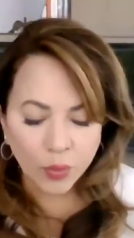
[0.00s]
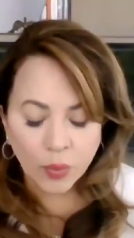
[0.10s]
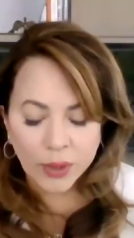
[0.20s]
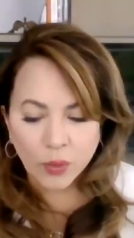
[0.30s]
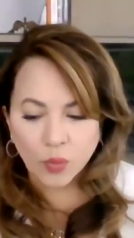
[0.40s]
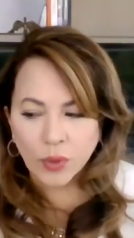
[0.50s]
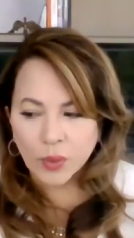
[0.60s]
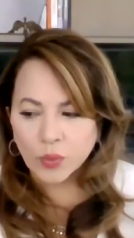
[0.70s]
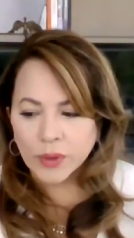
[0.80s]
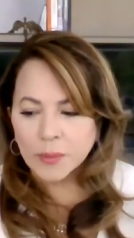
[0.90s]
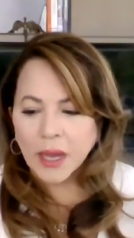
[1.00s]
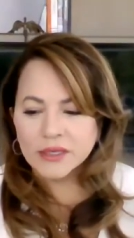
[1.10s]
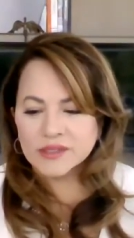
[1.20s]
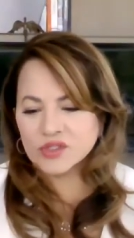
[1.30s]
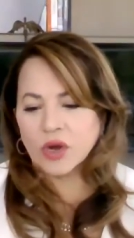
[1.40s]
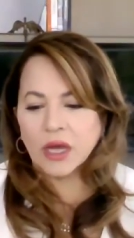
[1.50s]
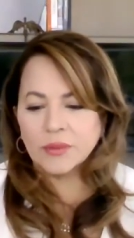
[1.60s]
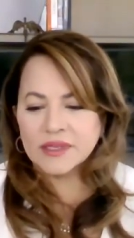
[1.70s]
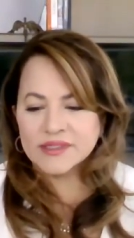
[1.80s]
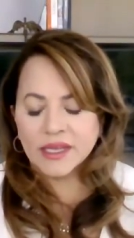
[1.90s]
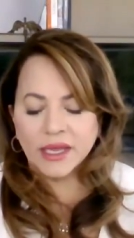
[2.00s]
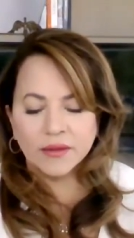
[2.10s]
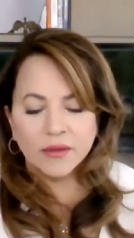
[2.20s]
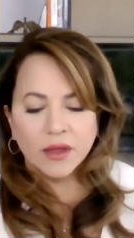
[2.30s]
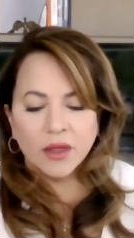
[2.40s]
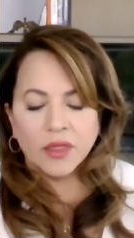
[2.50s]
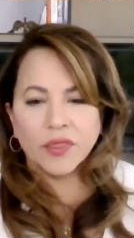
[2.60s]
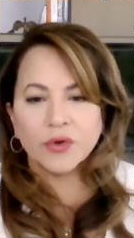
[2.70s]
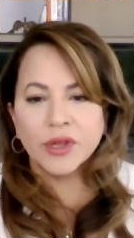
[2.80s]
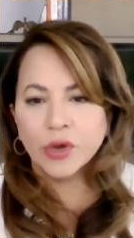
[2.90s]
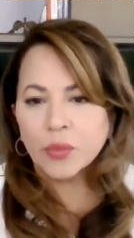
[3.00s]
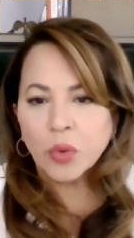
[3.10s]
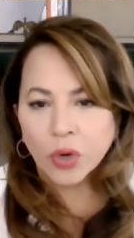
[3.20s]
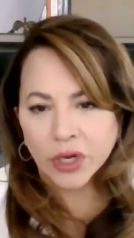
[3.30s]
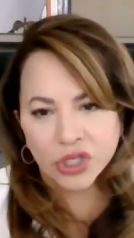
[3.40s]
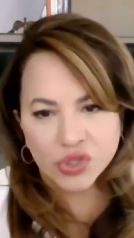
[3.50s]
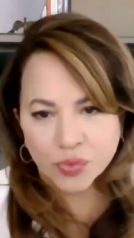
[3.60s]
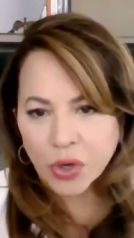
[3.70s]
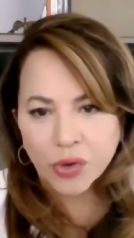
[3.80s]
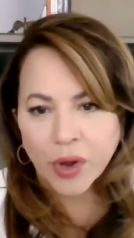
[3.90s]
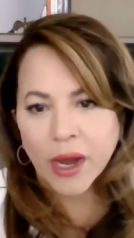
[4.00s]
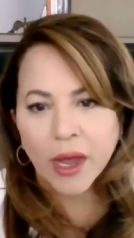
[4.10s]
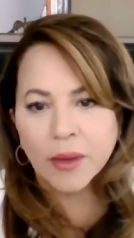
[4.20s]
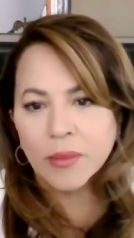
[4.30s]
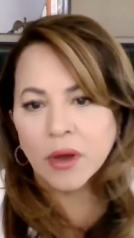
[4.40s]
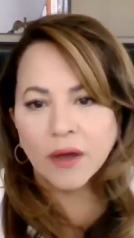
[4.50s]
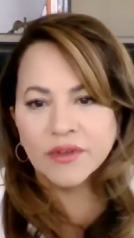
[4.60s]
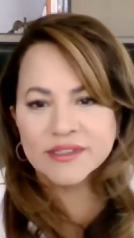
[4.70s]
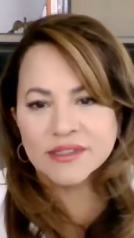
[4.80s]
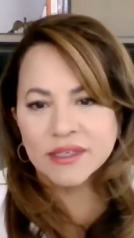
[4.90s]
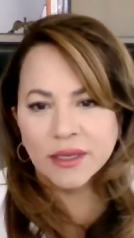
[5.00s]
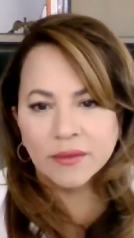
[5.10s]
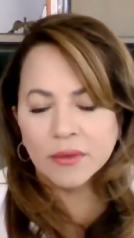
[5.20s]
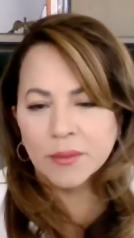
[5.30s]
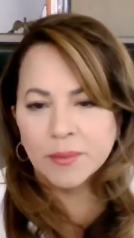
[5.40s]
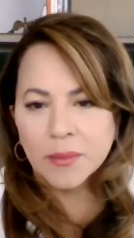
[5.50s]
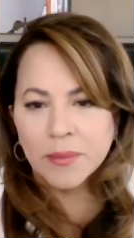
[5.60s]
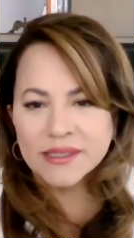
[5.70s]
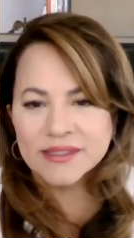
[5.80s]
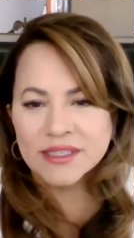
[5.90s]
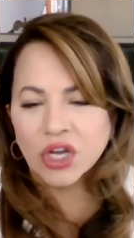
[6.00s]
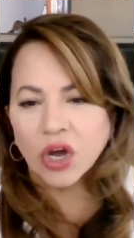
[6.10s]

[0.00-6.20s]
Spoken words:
what we might describe as a 30-year mortgage program, obviously basic